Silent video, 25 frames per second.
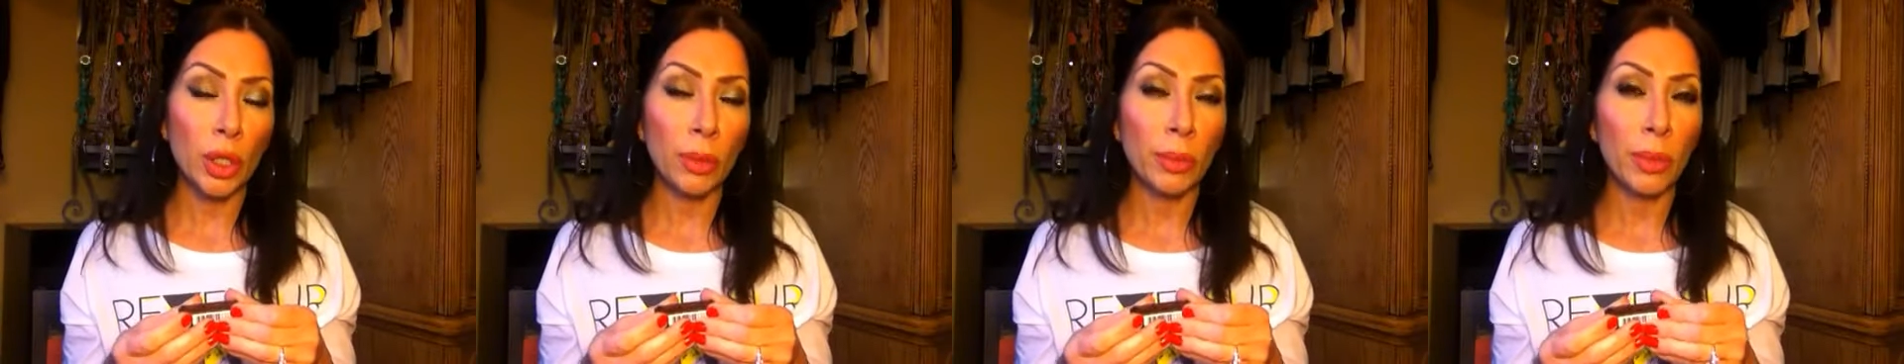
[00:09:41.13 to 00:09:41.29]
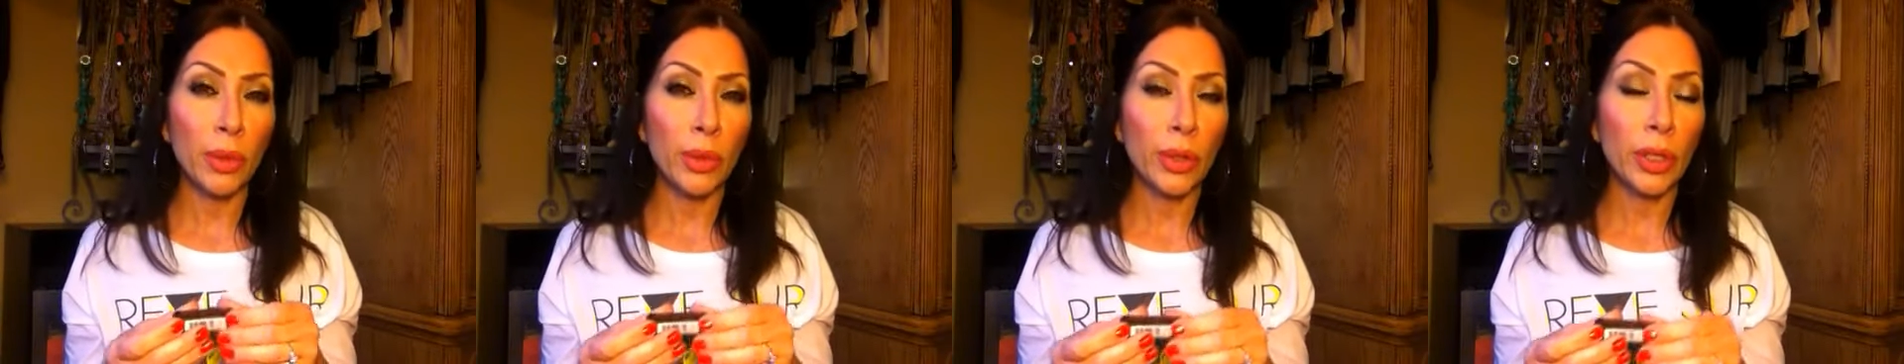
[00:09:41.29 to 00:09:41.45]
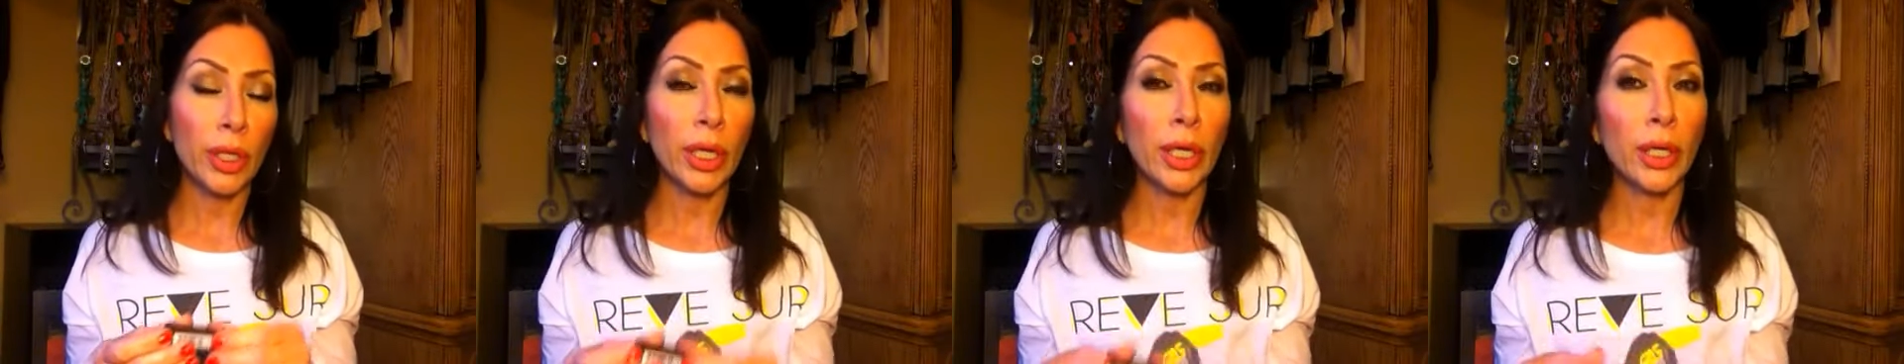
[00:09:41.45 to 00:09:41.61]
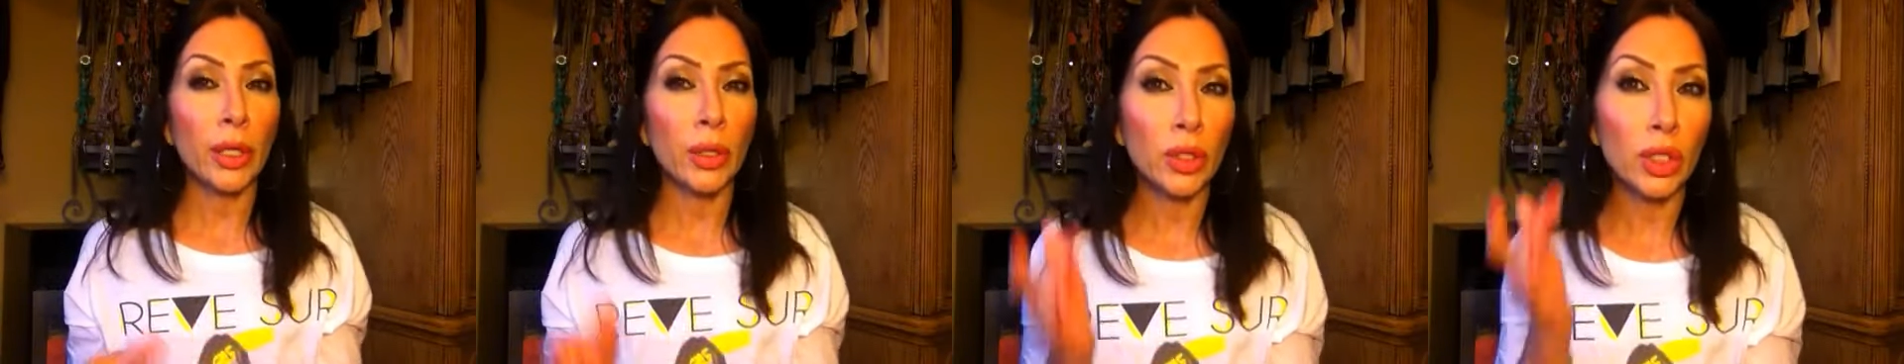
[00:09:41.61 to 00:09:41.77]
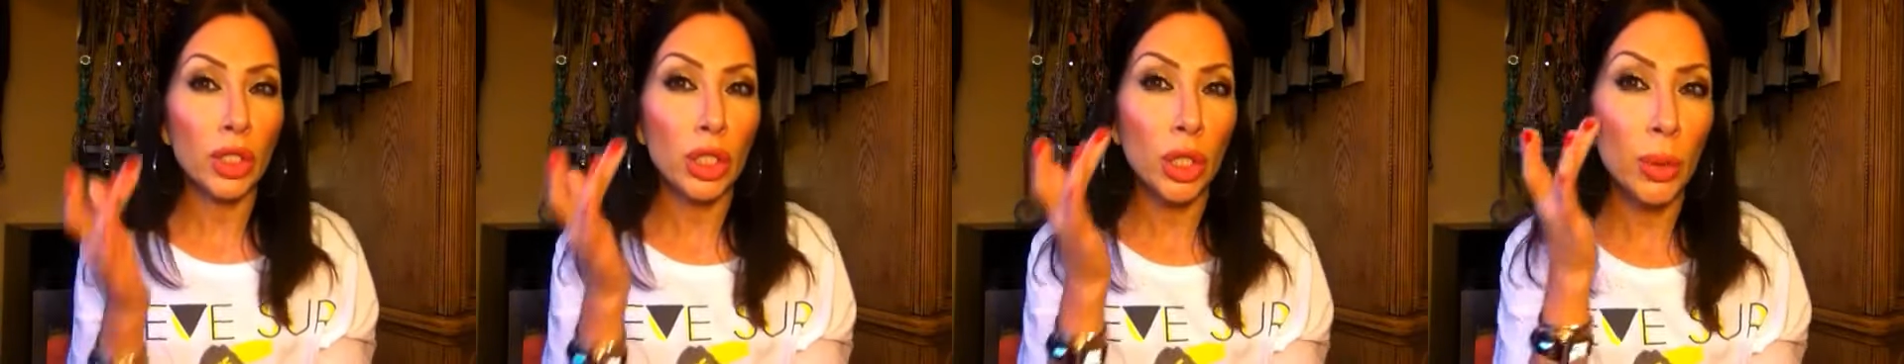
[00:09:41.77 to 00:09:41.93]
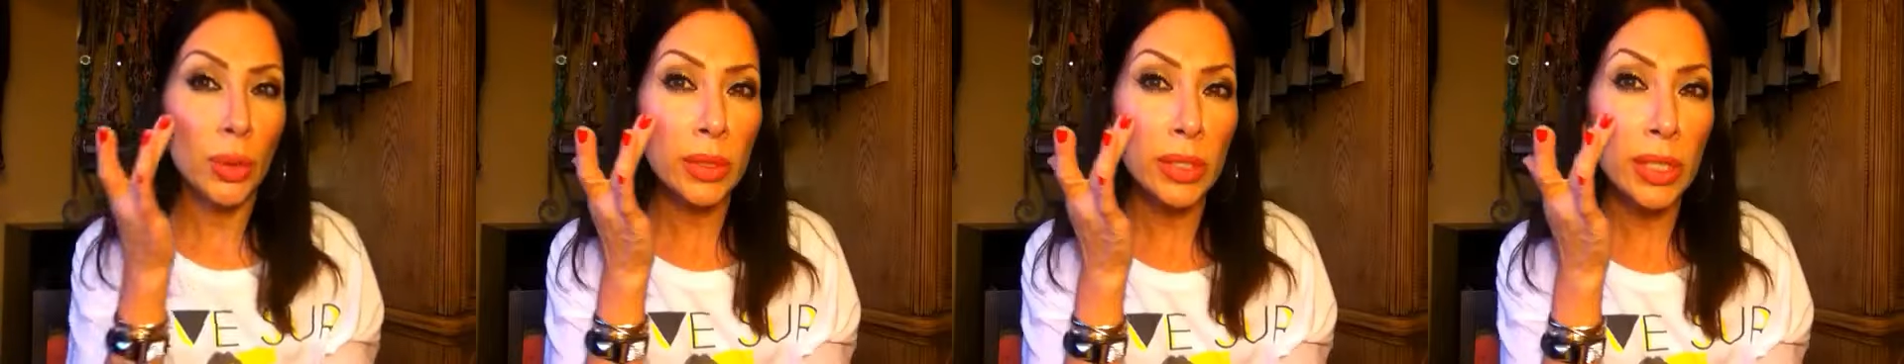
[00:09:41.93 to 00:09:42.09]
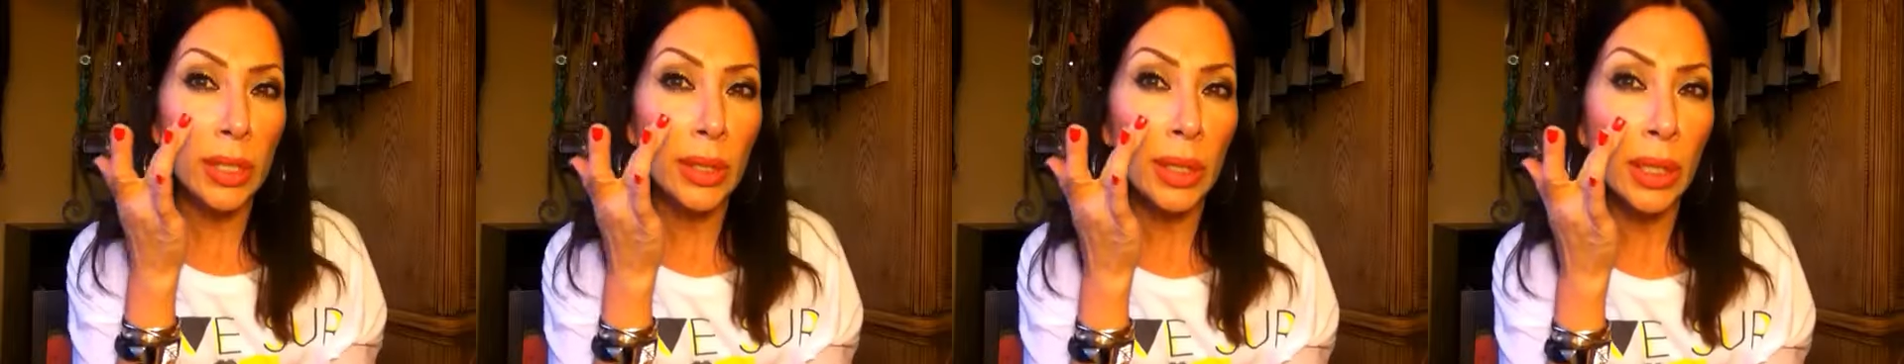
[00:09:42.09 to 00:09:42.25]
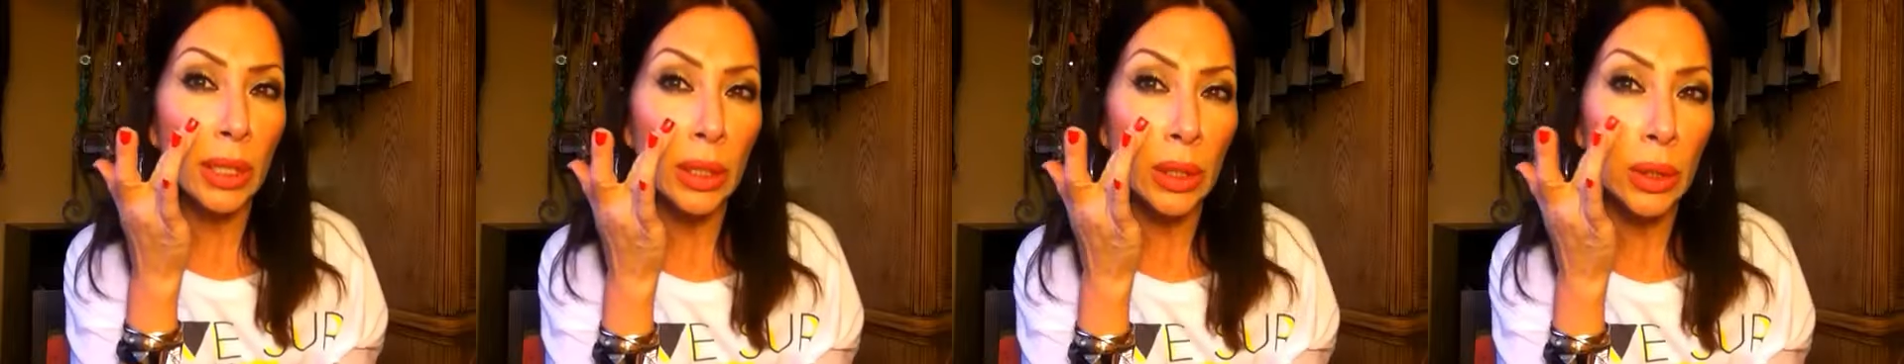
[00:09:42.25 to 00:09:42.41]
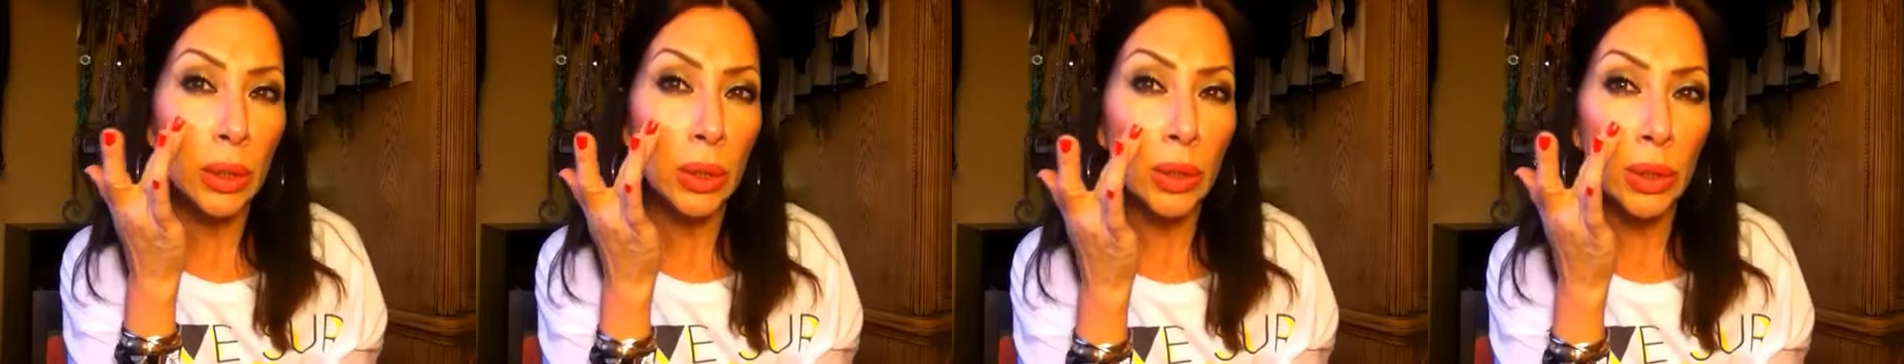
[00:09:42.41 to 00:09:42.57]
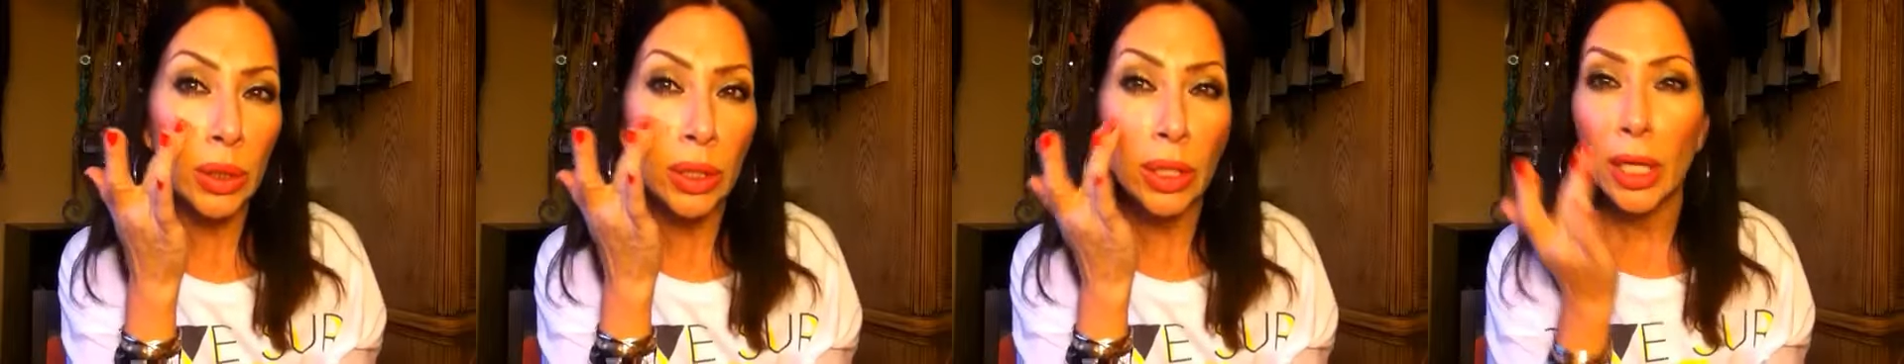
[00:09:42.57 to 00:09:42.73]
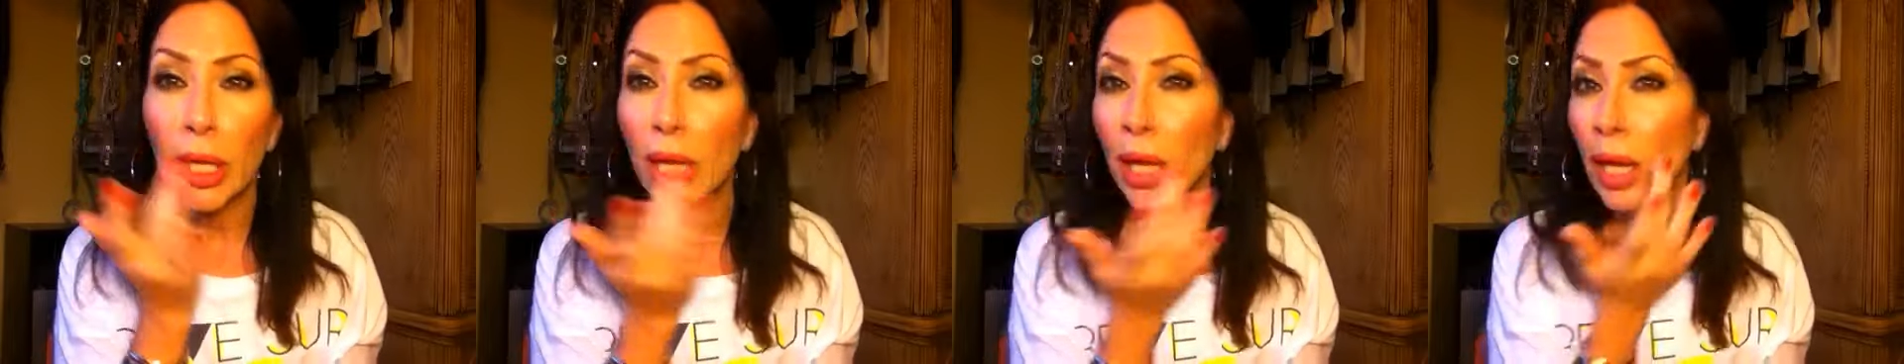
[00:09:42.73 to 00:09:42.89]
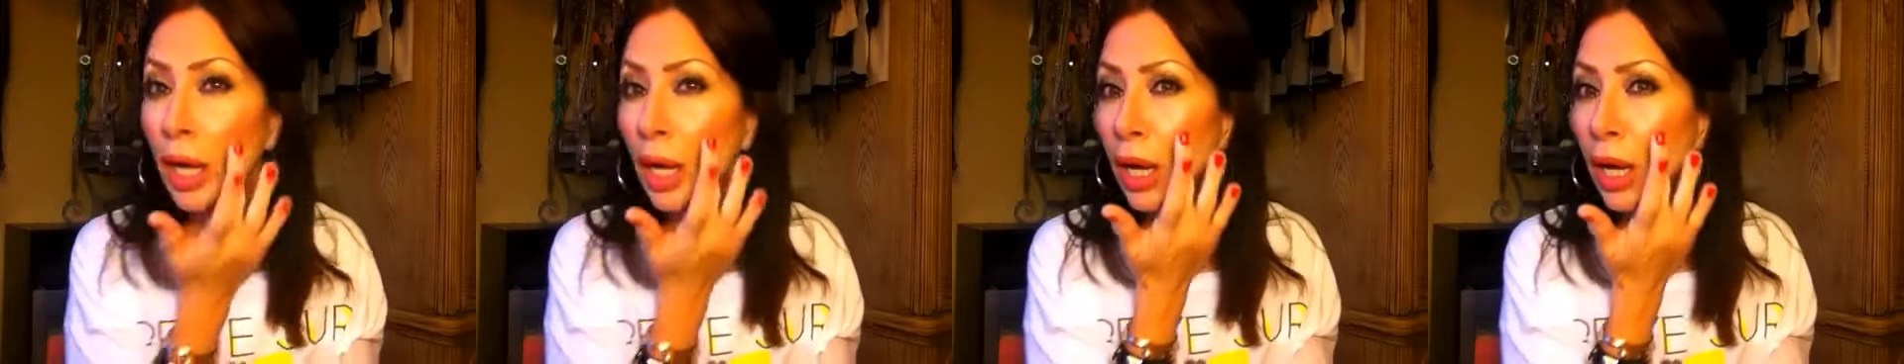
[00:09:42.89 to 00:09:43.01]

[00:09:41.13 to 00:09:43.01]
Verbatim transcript: on American Idol, she always had that little